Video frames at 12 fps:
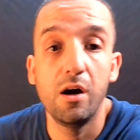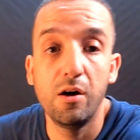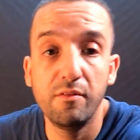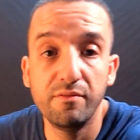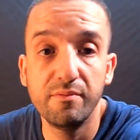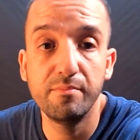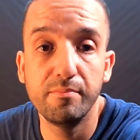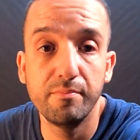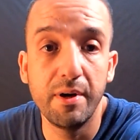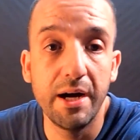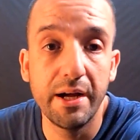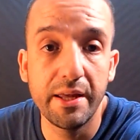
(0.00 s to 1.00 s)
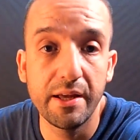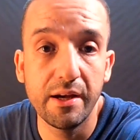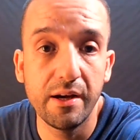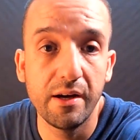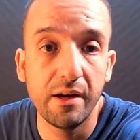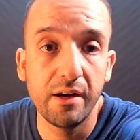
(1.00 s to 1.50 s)
of
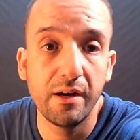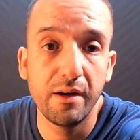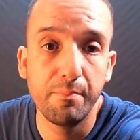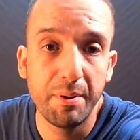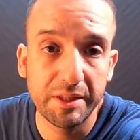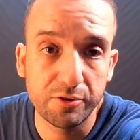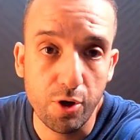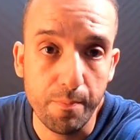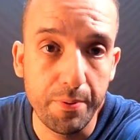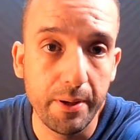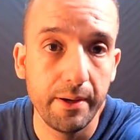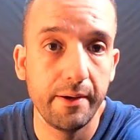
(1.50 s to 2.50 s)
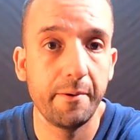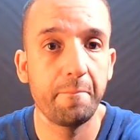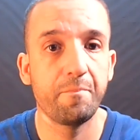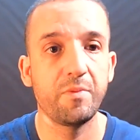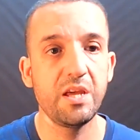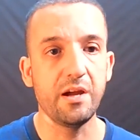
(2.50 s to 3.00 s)
my backdrop.
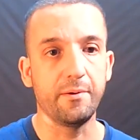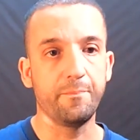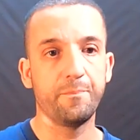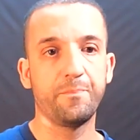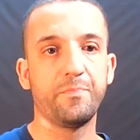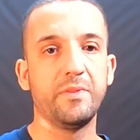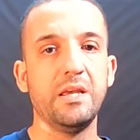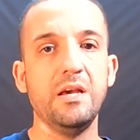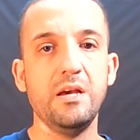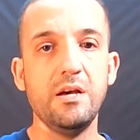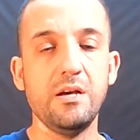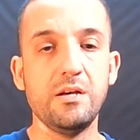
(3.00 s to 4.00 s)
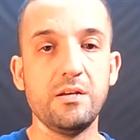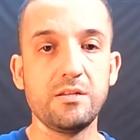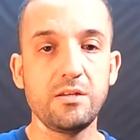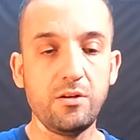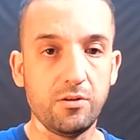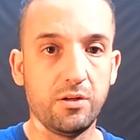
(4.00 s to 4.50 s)
here.
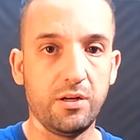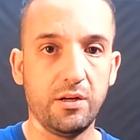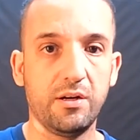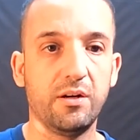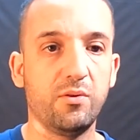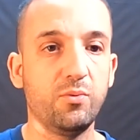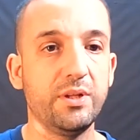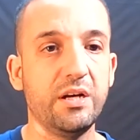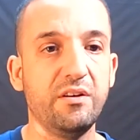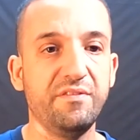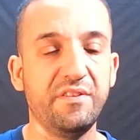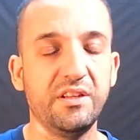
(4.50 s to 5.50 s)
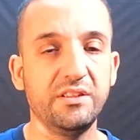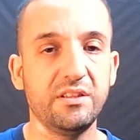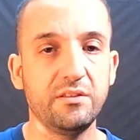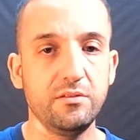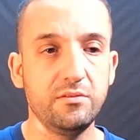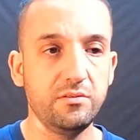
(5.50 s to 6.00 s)
So, without
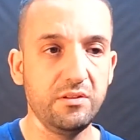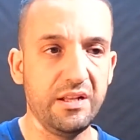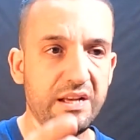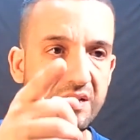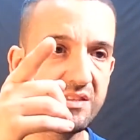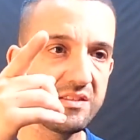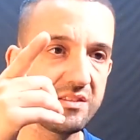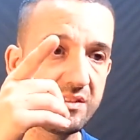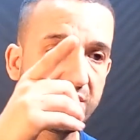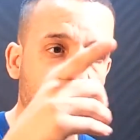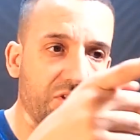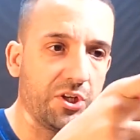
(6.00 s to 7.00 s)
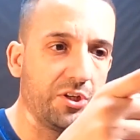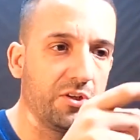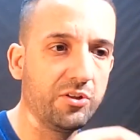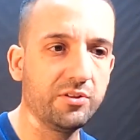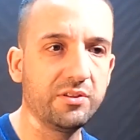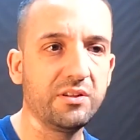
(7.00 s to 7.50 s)
further ado, let's
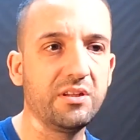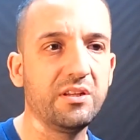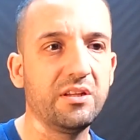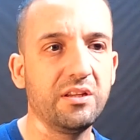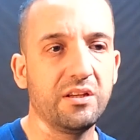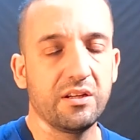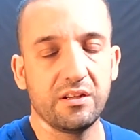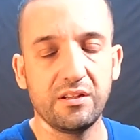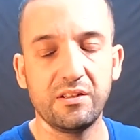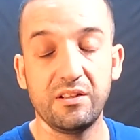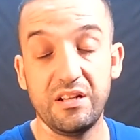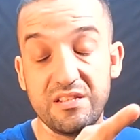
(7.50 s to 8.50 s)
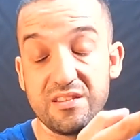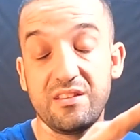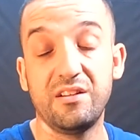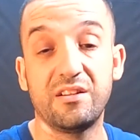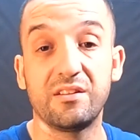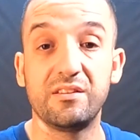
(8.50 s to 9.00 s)
turn on the, let's
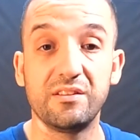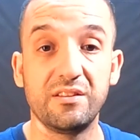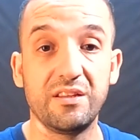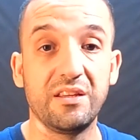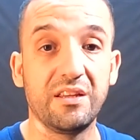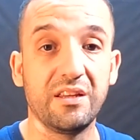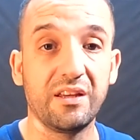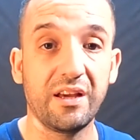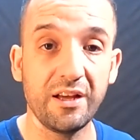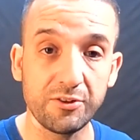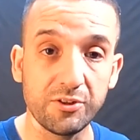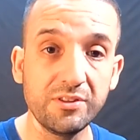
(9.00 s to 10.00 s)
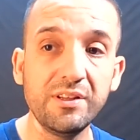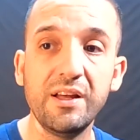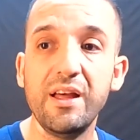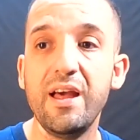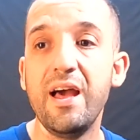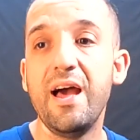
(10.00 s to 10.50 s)
start the
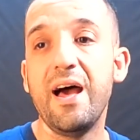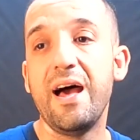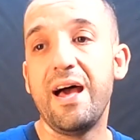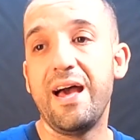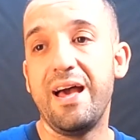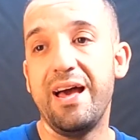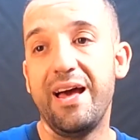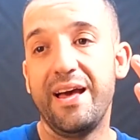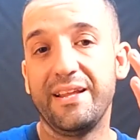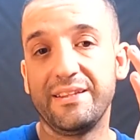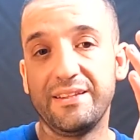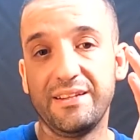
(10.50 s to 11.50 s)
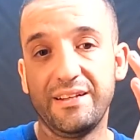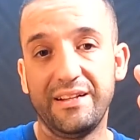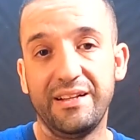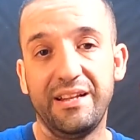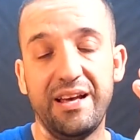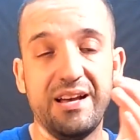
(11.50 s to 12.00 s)
Canon, and
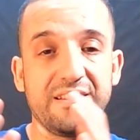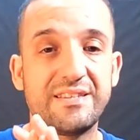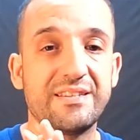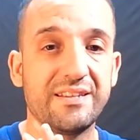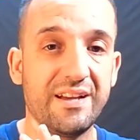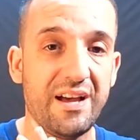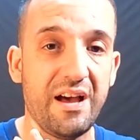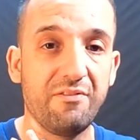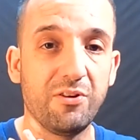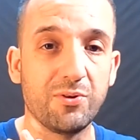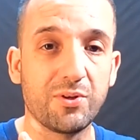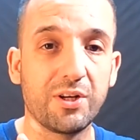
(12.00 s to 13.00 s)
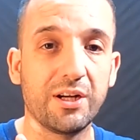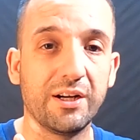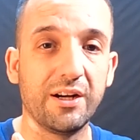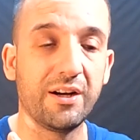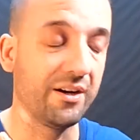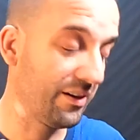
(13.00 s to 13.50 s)
let's have a look
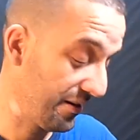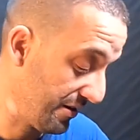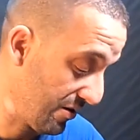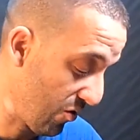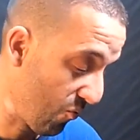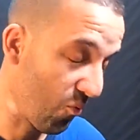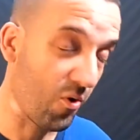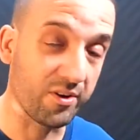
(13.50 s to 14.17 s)
on